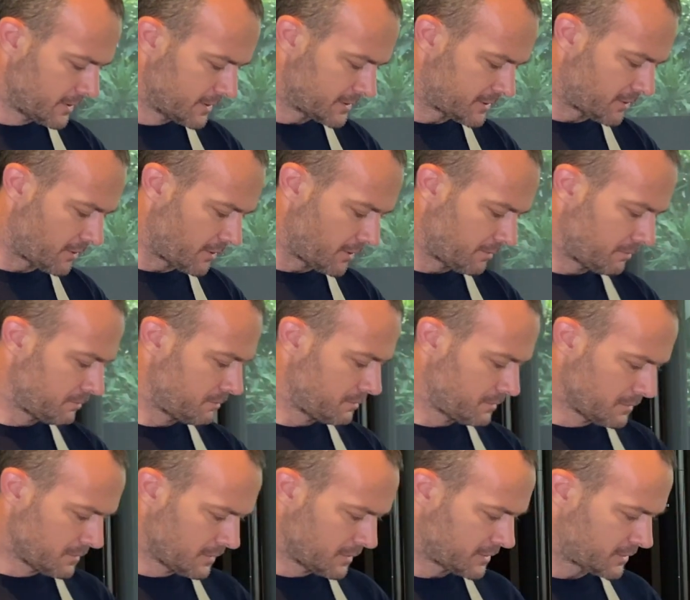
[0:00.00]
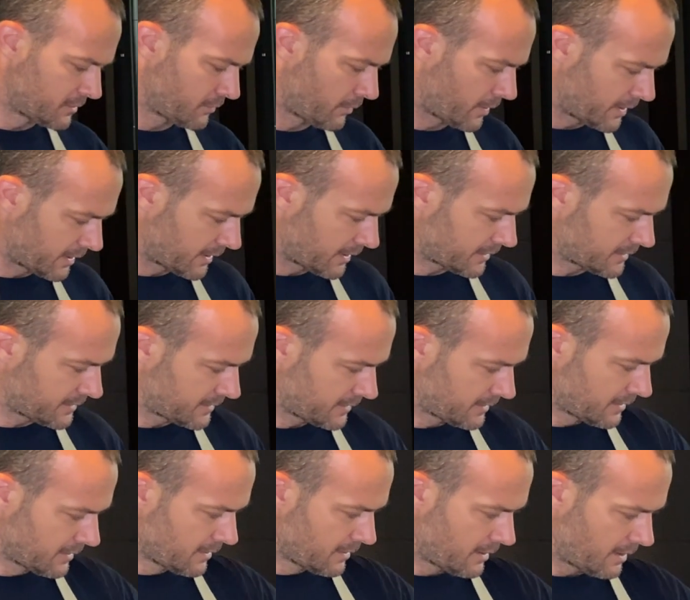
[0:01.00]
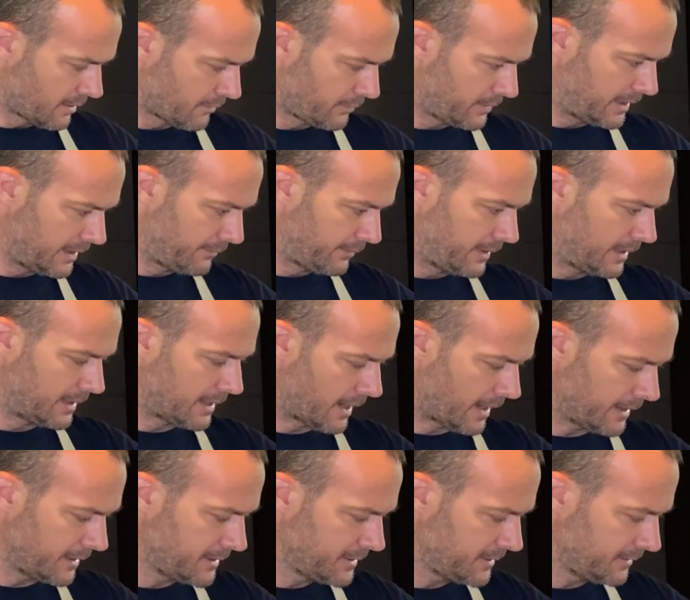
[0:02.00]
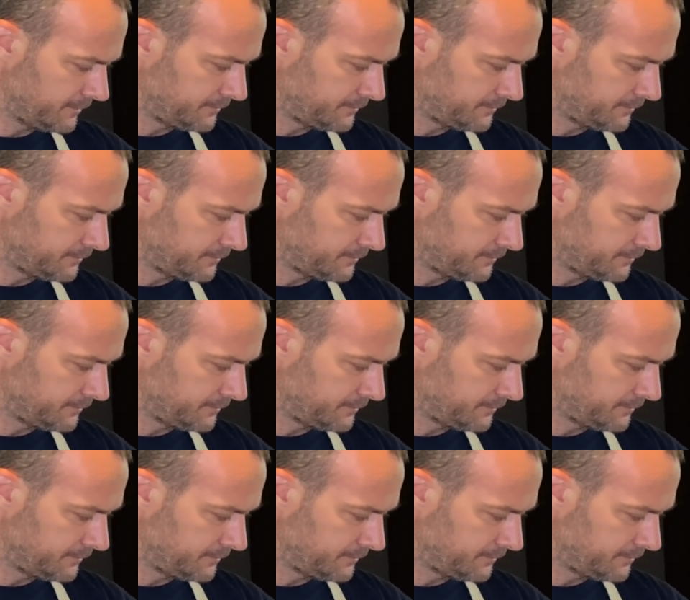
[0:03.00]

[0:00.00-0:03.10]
So it's a wine that I really like.